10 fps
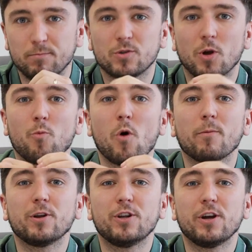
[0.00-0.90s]
So
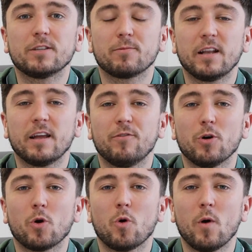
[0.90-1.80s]
what I'm going to do is I'm going to give
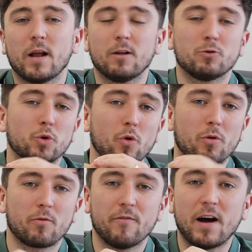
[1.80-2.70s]
you a quick little
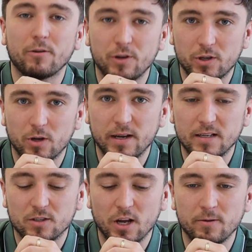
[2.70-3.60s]
talk through of how you do
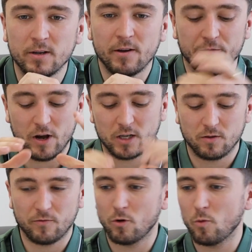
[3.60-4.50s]
it. So
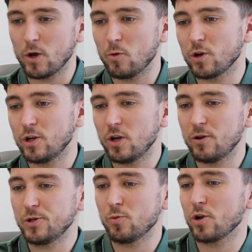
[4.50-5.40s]
first of all, what you want to do
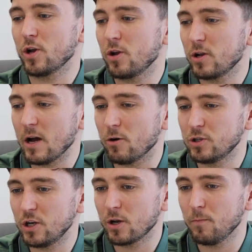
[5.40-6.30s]
is you want to get
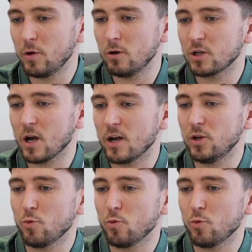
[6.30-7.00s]
onto your computer.